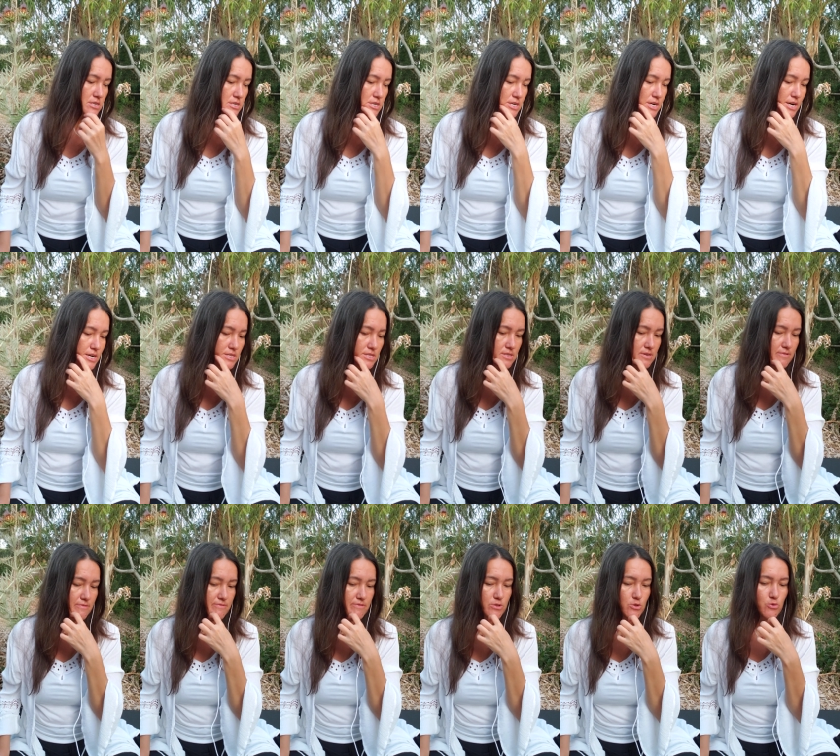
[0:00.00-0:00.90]
kind
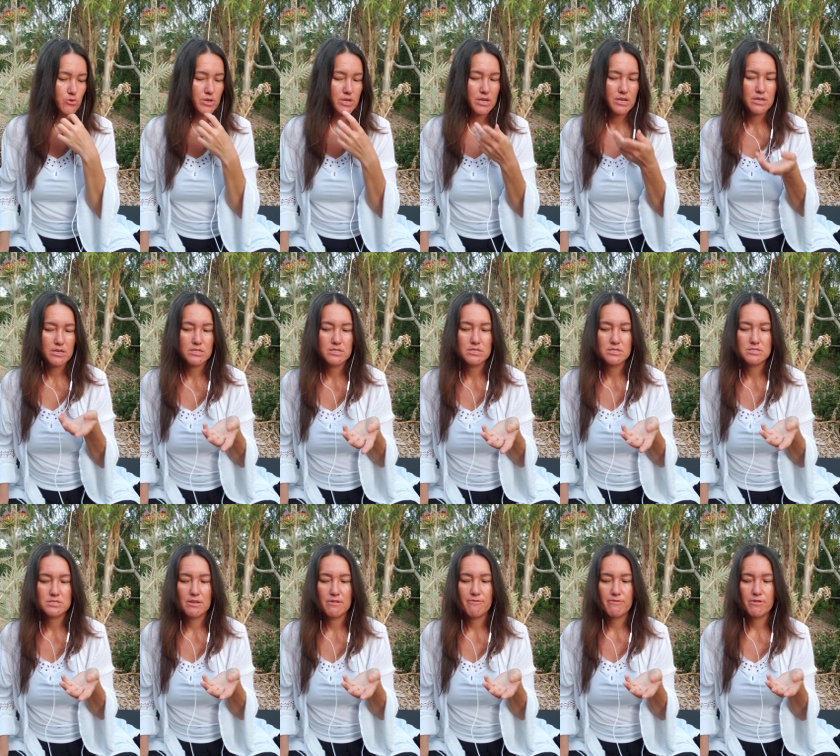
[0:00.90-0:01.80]
of looking at
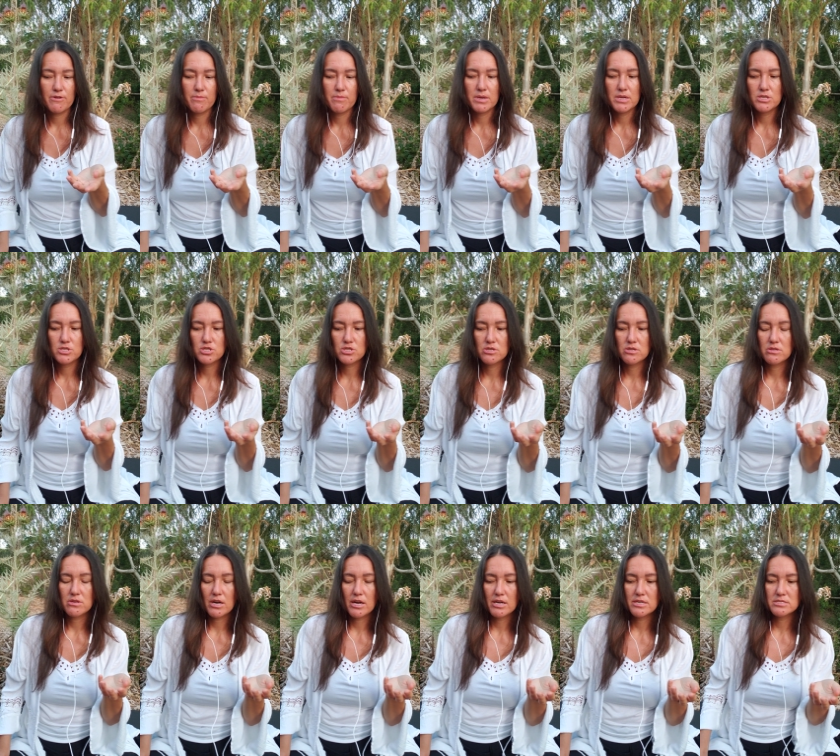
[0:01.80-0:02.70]
this information,
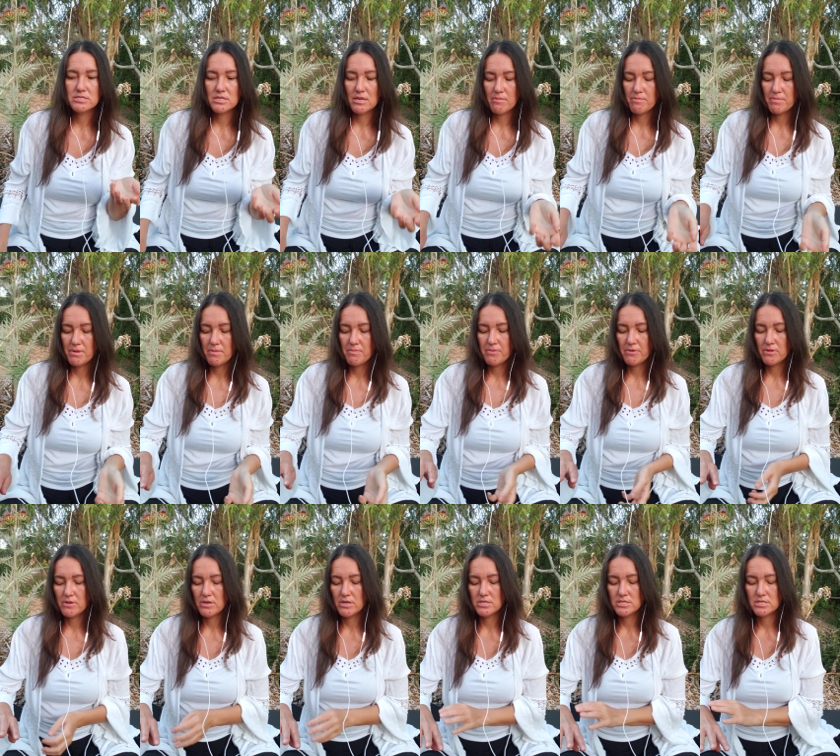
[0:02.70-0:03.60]
right, some
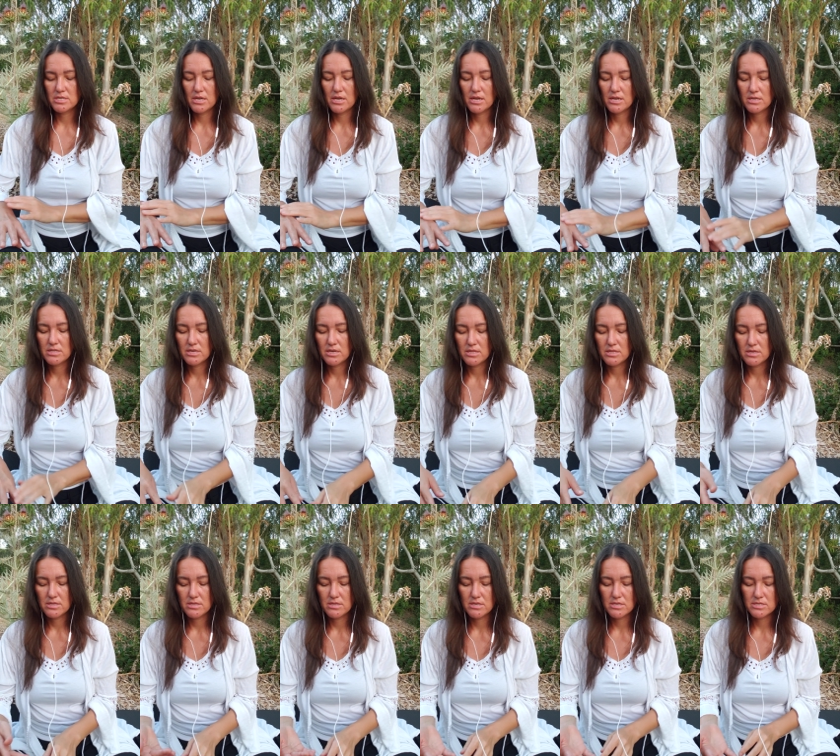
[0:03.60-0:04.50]
people are saying that
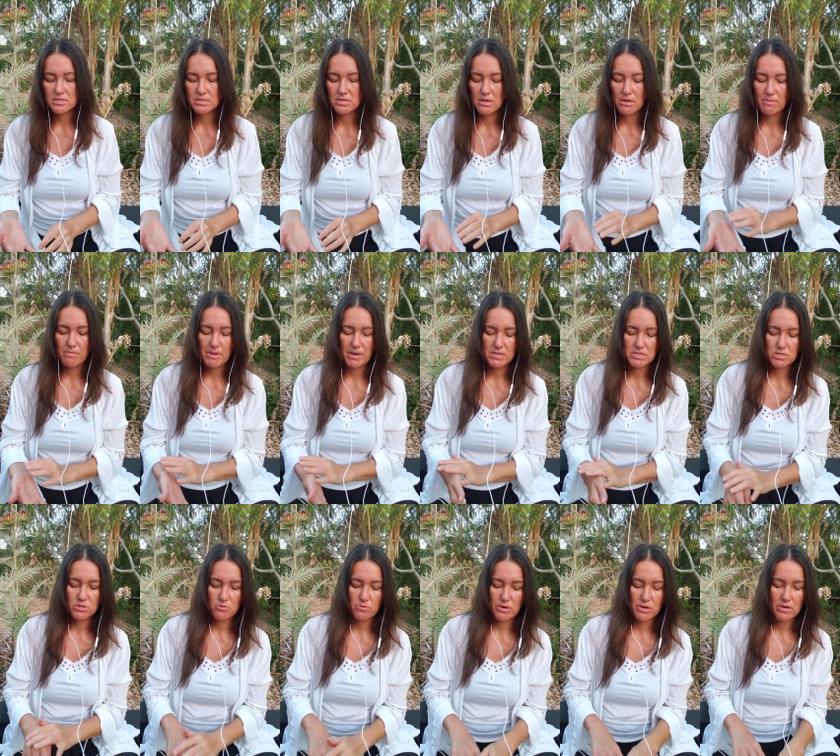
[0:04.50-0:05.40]
these
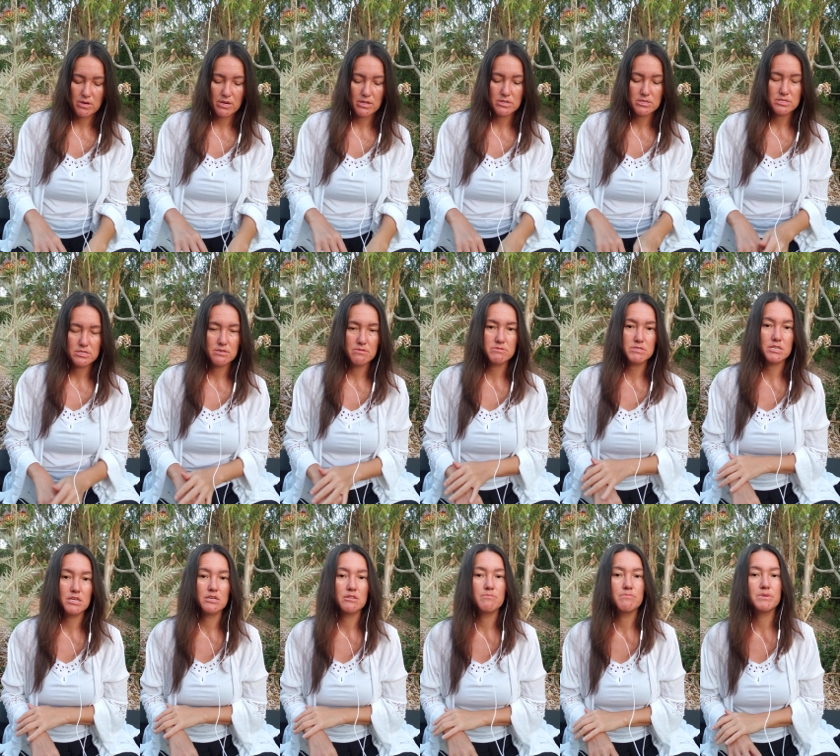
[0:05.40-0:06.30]
passed away relatives
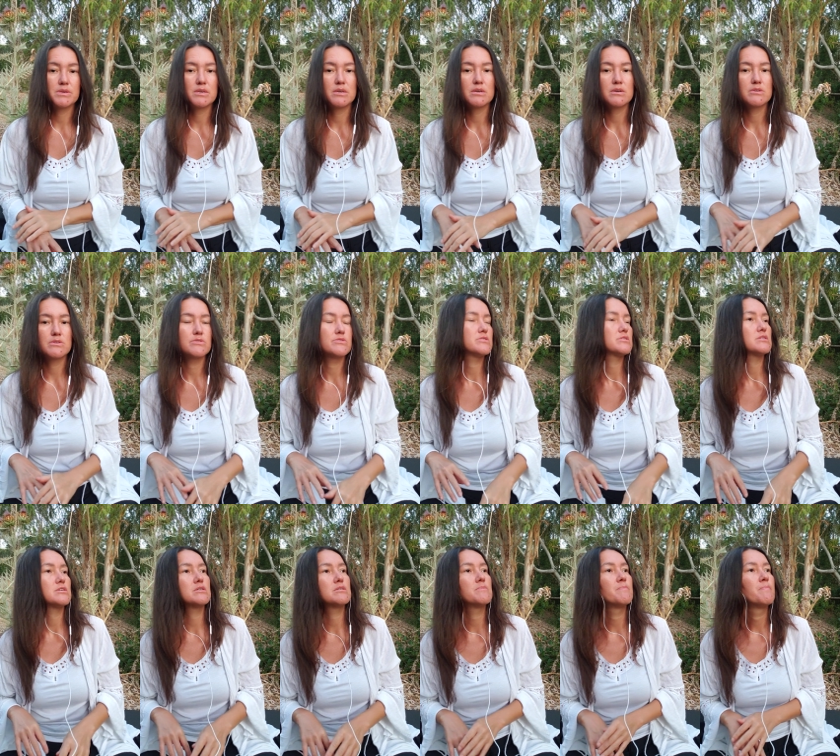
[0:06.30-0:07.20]
can be
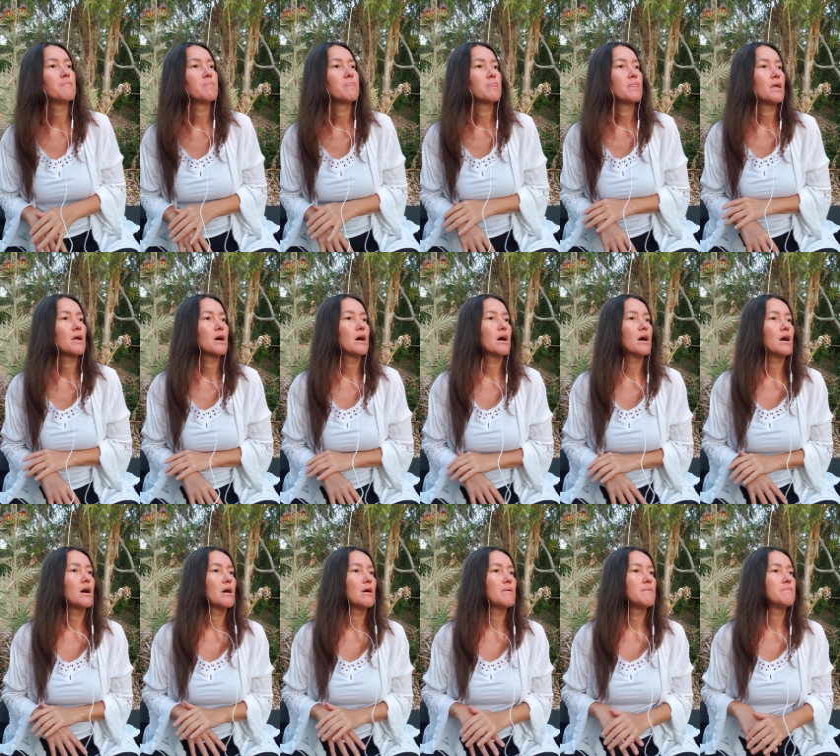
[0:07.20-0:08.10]
the
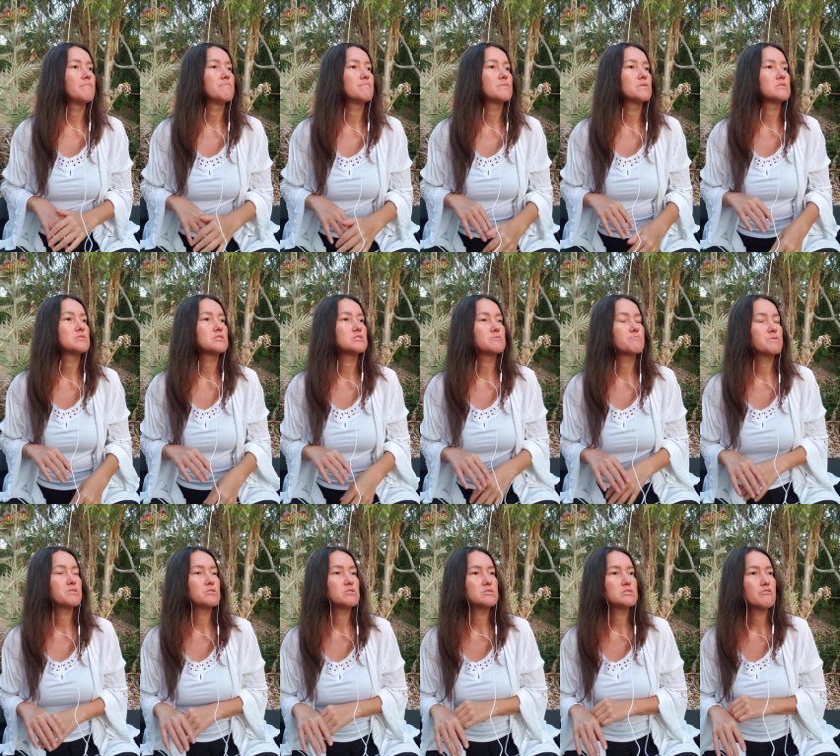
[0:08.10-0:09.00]

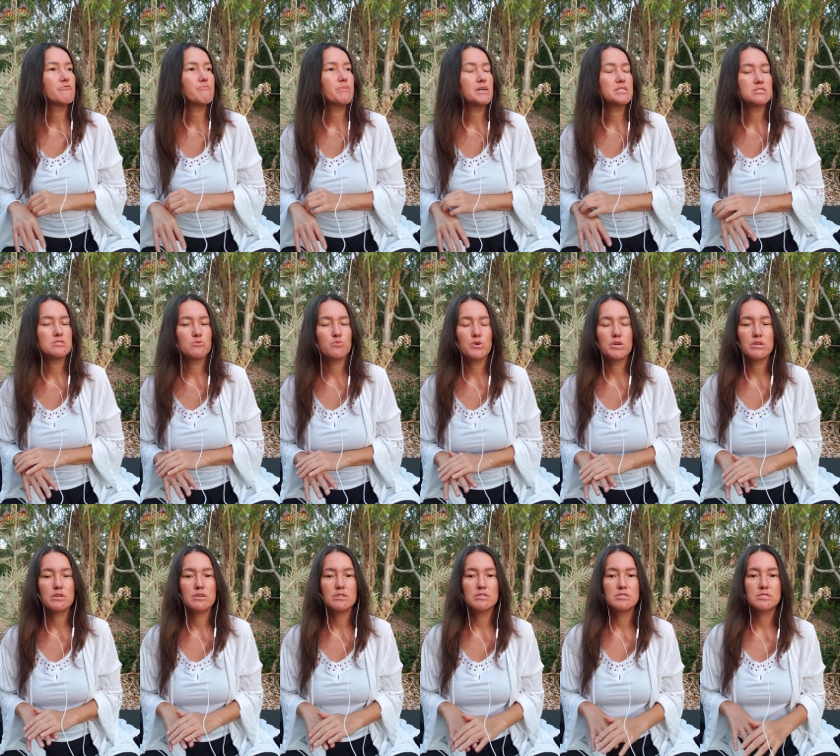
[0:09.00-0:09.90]
spirits of passed
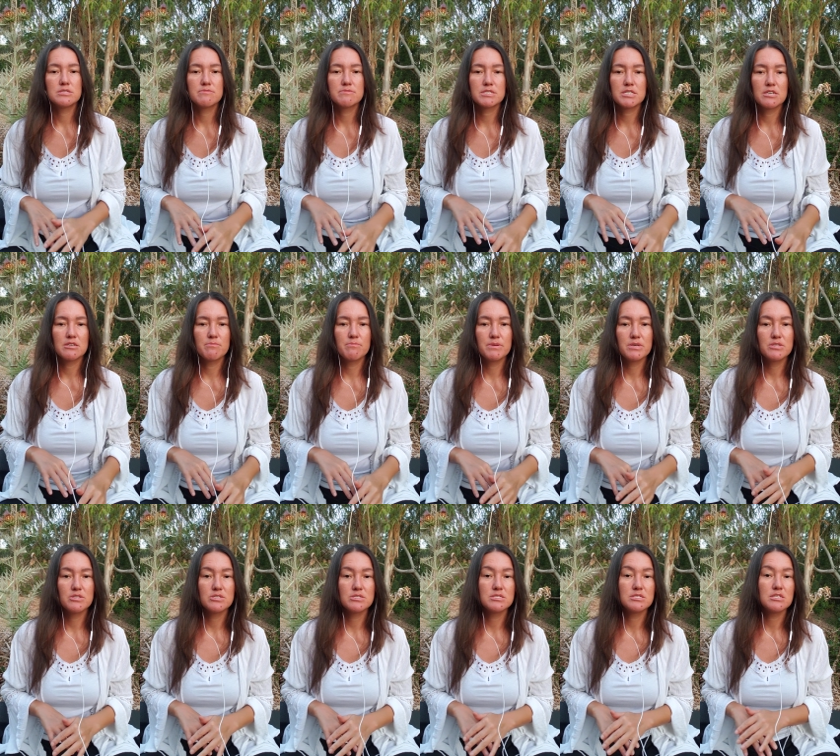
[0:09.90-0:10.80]
away relatives can
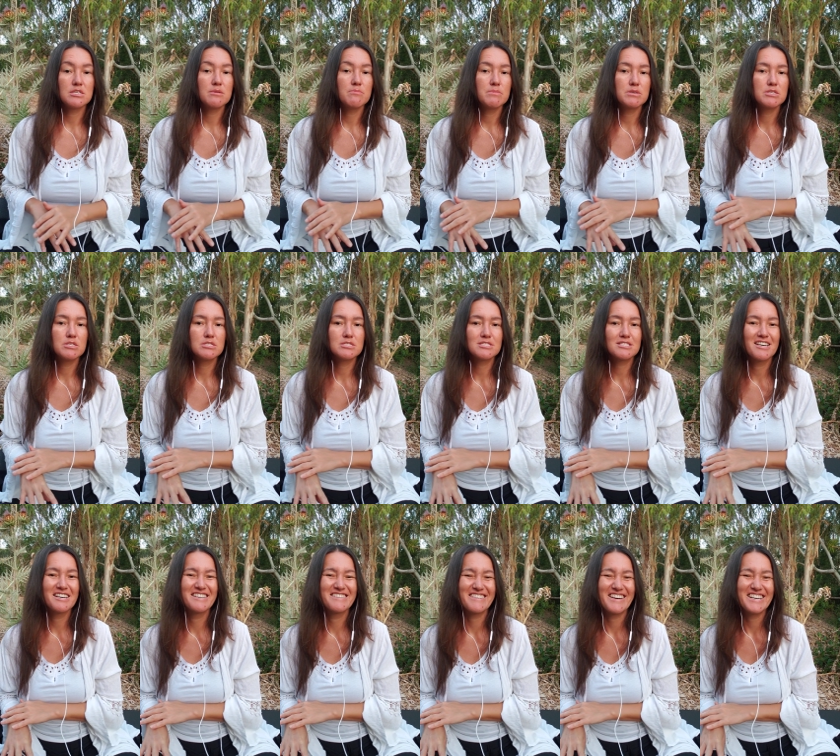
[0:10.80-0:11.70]
be the demons,
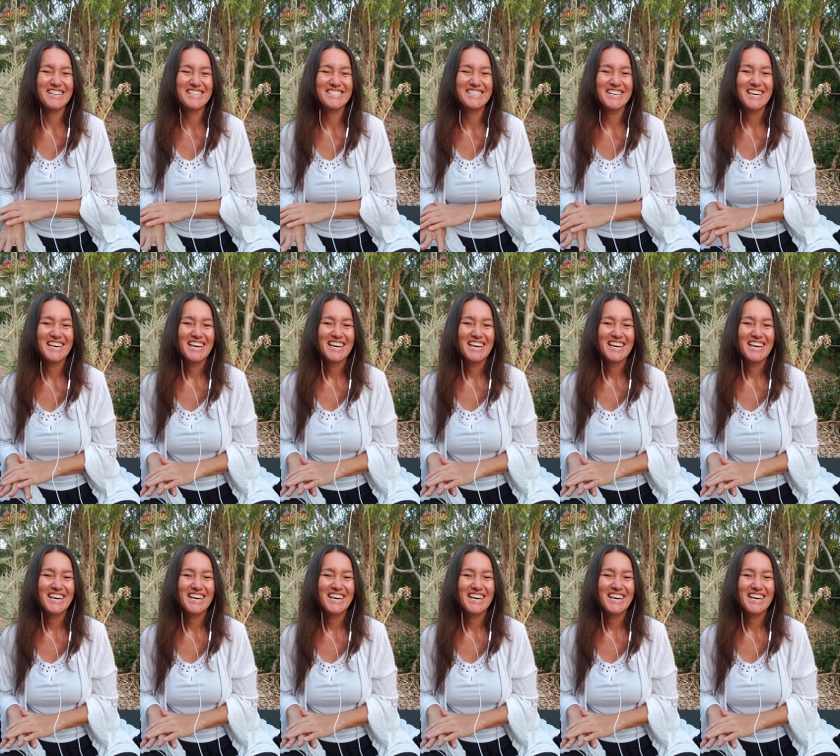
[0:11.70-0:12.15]
right?